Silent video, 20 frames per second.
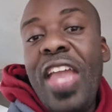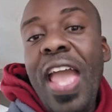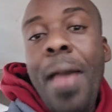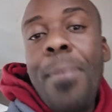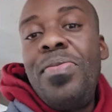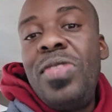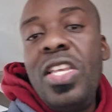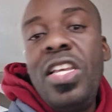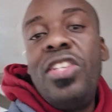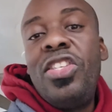
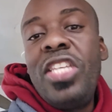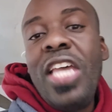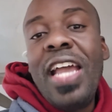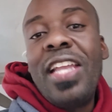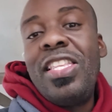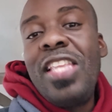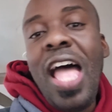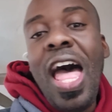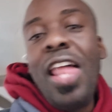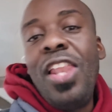kept these
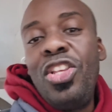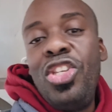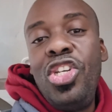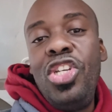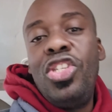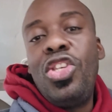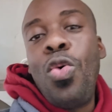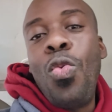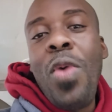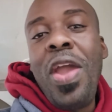
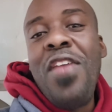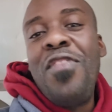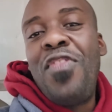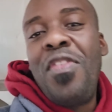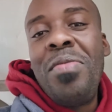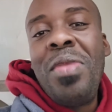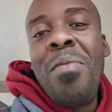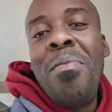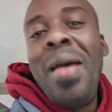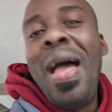technologies away
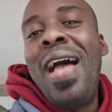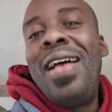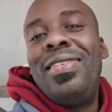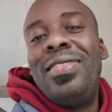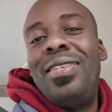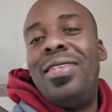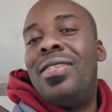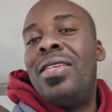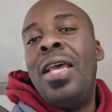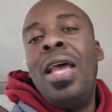from the
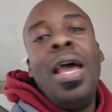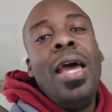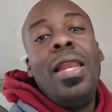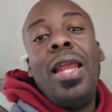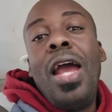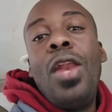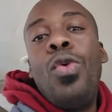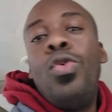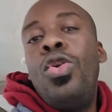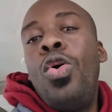masses.
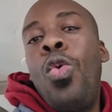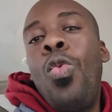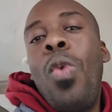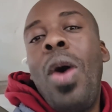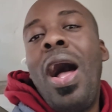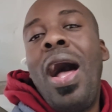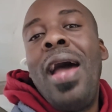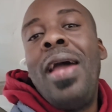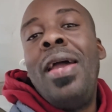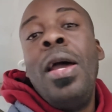And I don't know
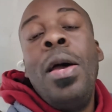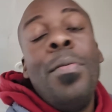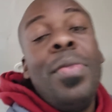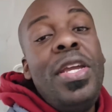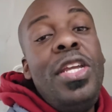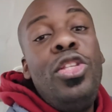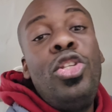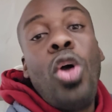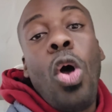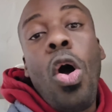why,
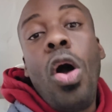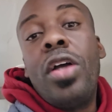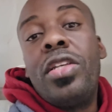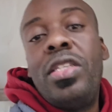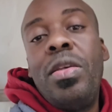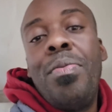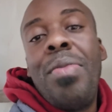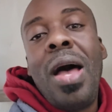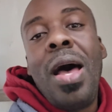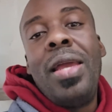but he
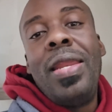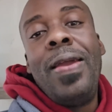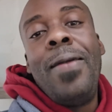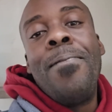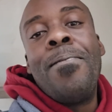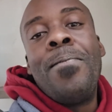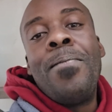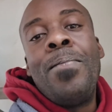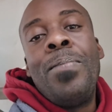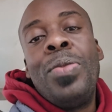talks about
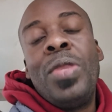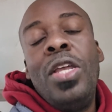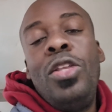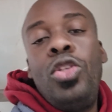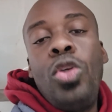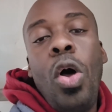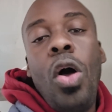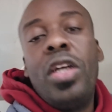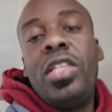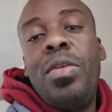it.
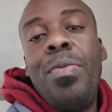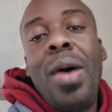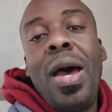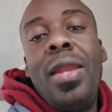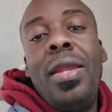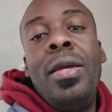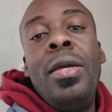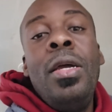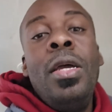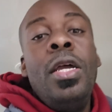He talks
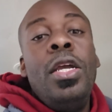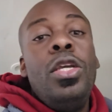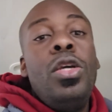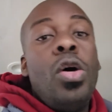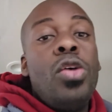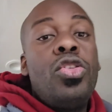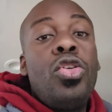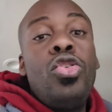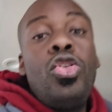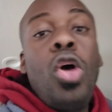about it.
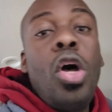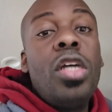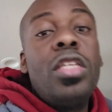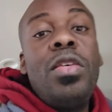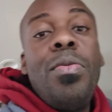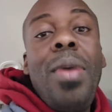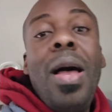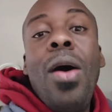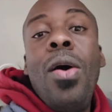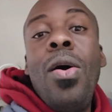He also
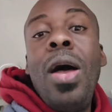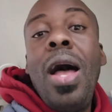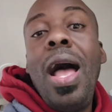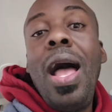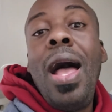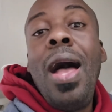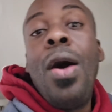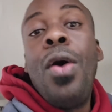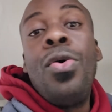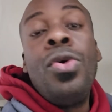talks about
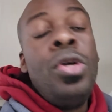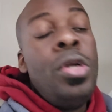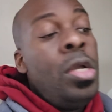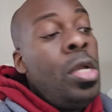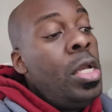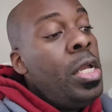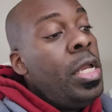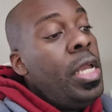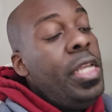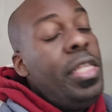how
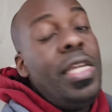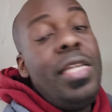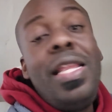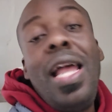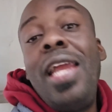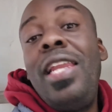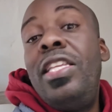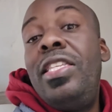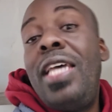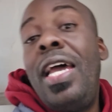he
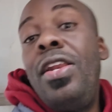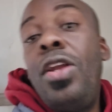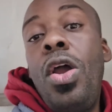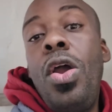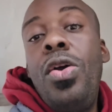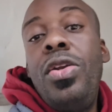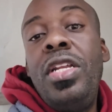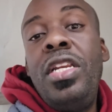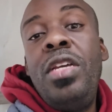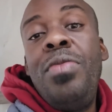did not intend
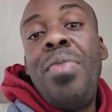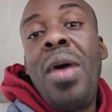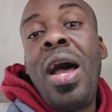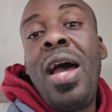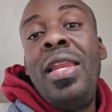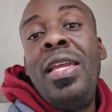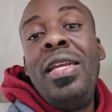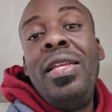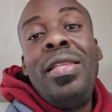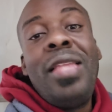to hurt
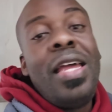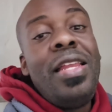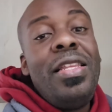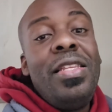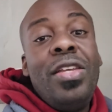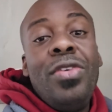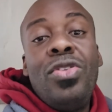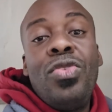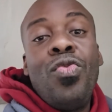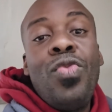anybody,
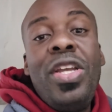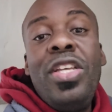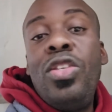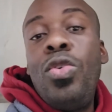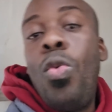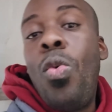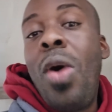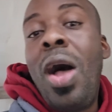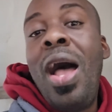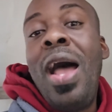that there's a
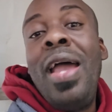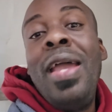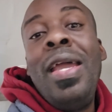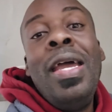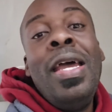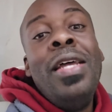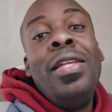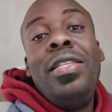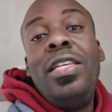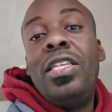reason
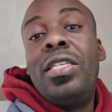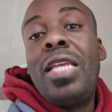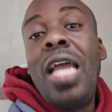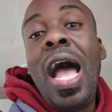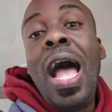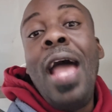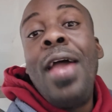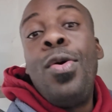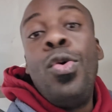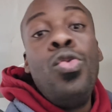why this
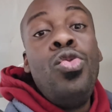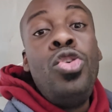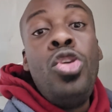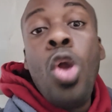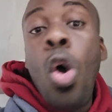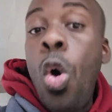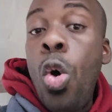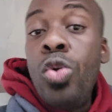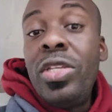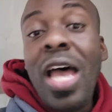guy who
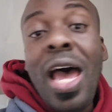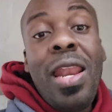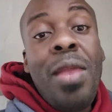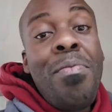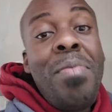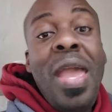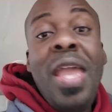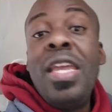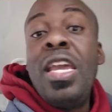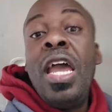knows how
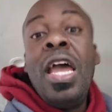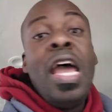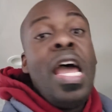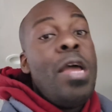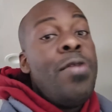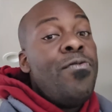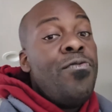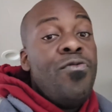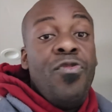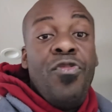to make
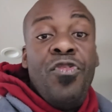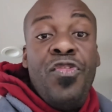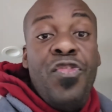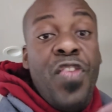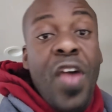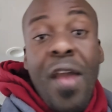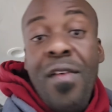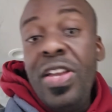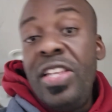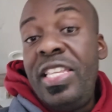
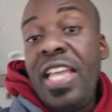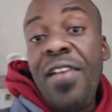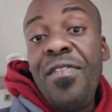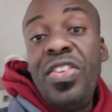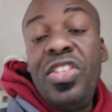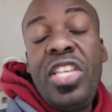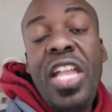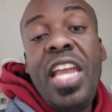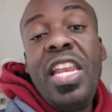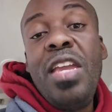very
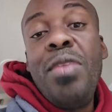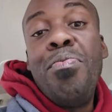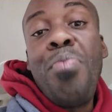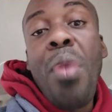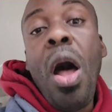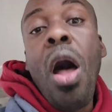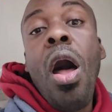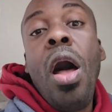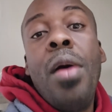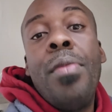
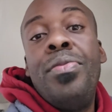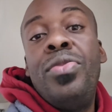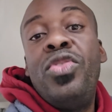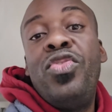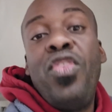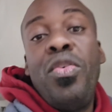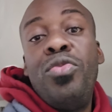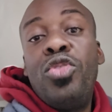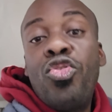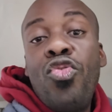devastating
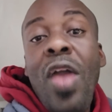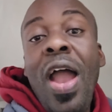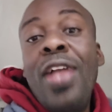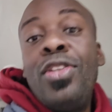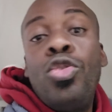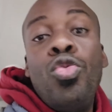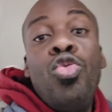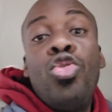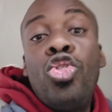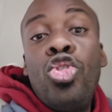bombs from
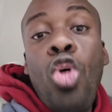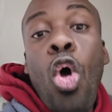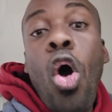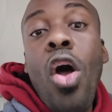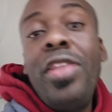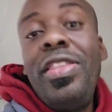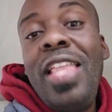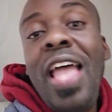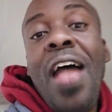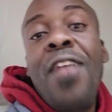scratch, who's
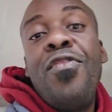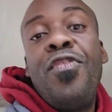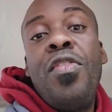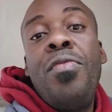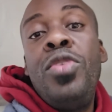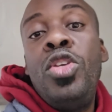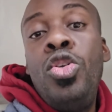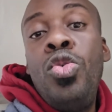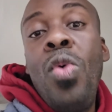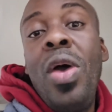taught
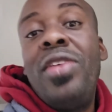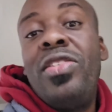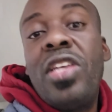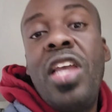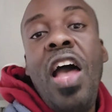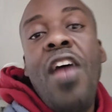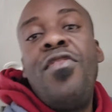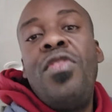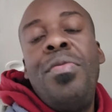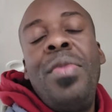that from the
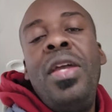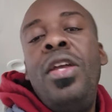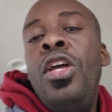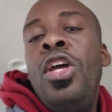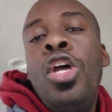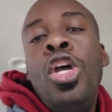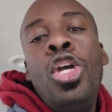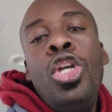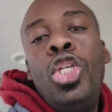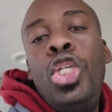US
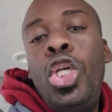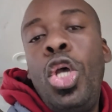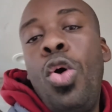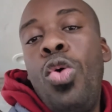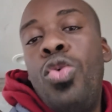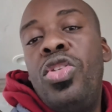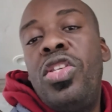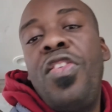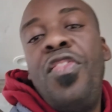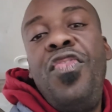government,
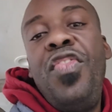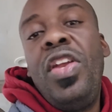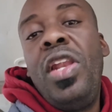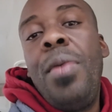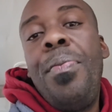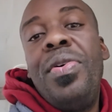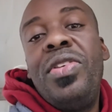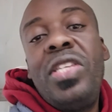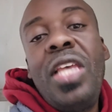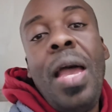chose to
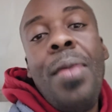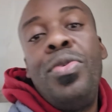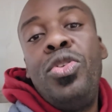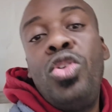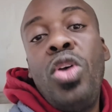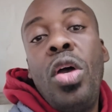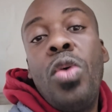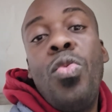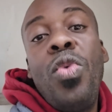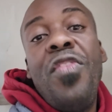fill up a
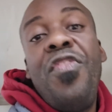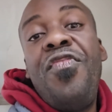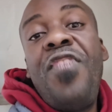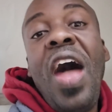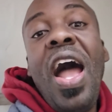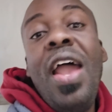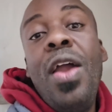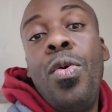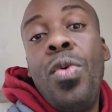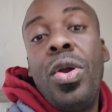Cybertruck with
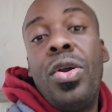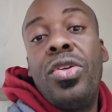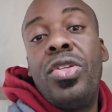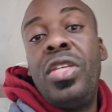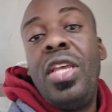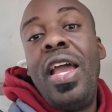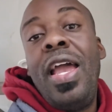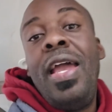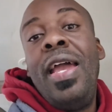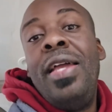
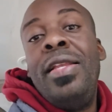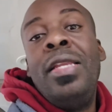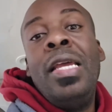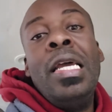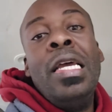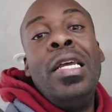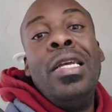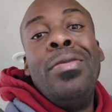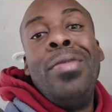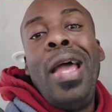fireworks
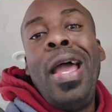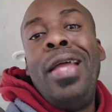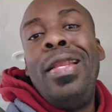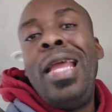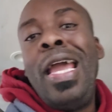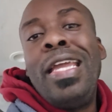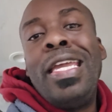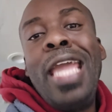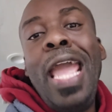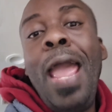and
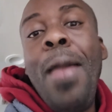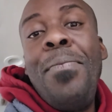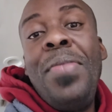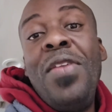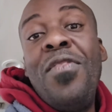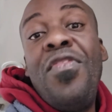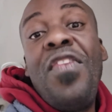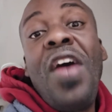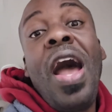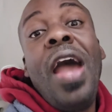
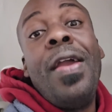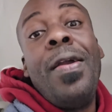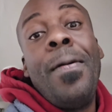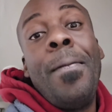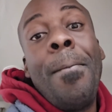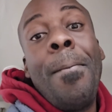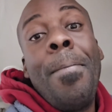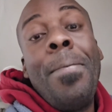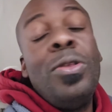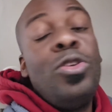camping
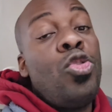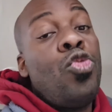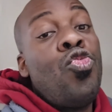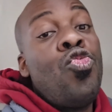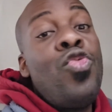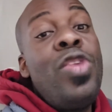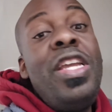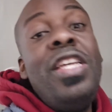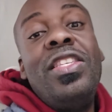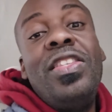fire.
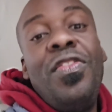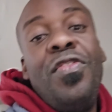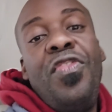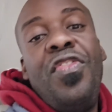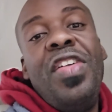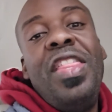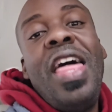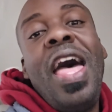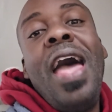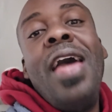There's a
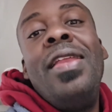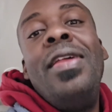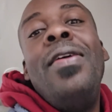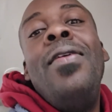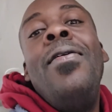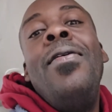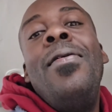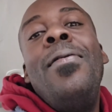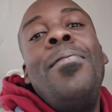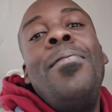reason for that.